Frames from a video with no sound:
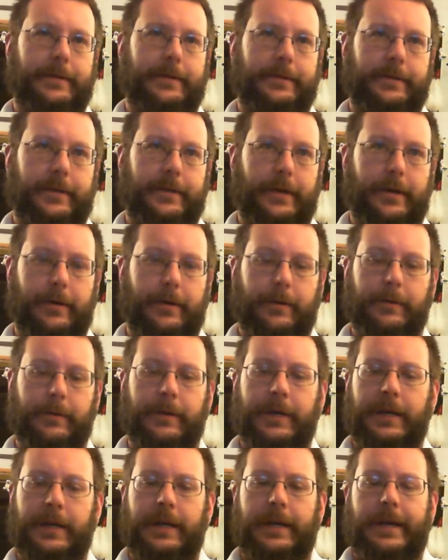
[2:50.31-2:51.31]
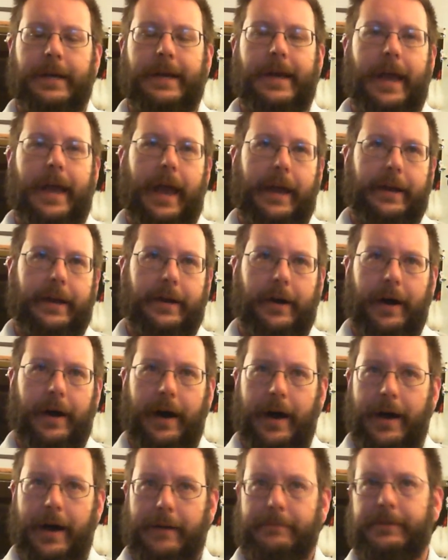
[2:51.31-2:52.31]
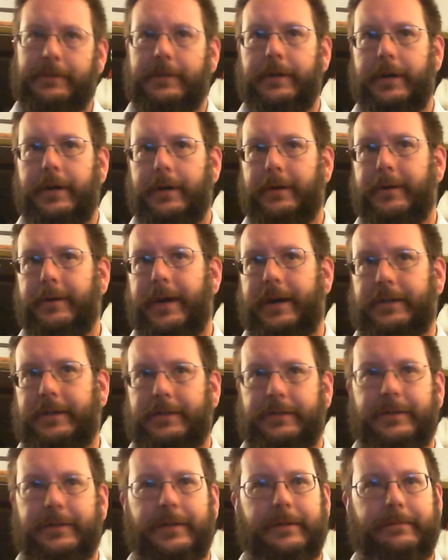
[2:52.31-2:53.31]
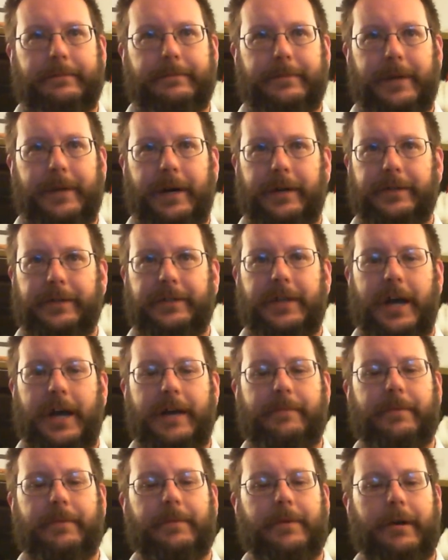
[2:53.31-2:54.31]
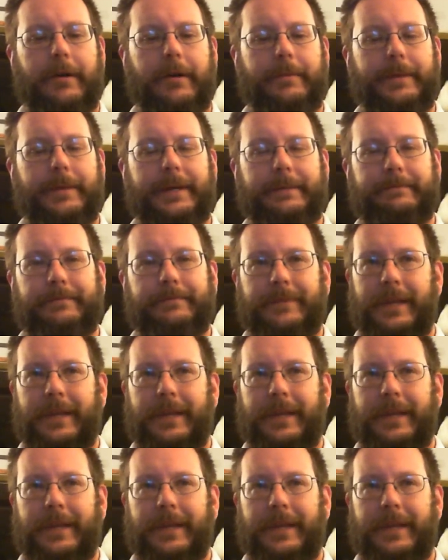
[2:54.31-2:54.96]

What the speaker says: There's no added hops, no extra malt type aroma.